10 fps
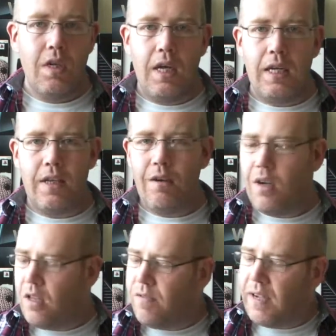I don't
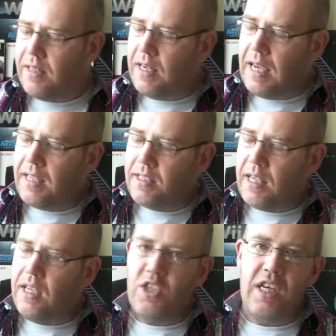like the fact that it has
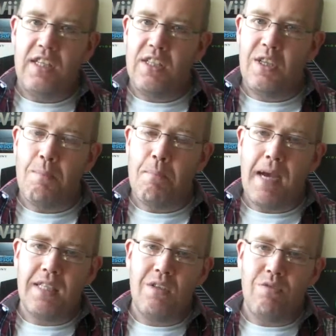Sega Genesis in
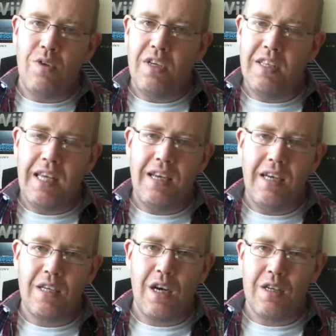massive writing there.
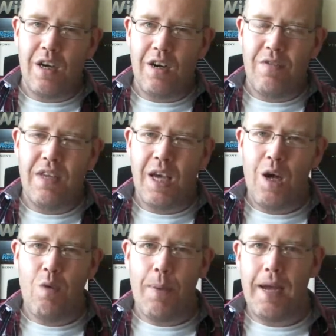I kind of think it
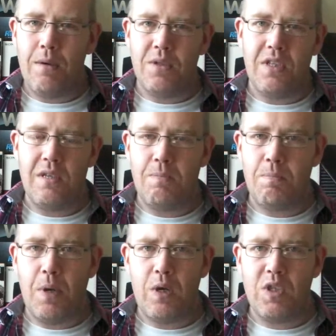overpowers the
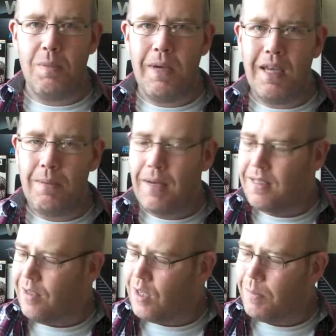box a bit, and it makes
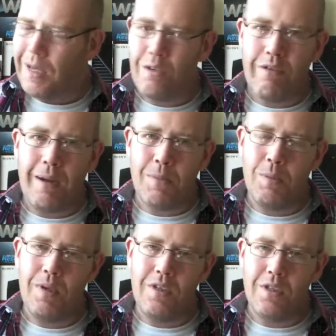it look a bit crap, to
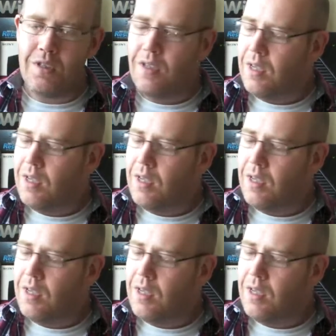be honest.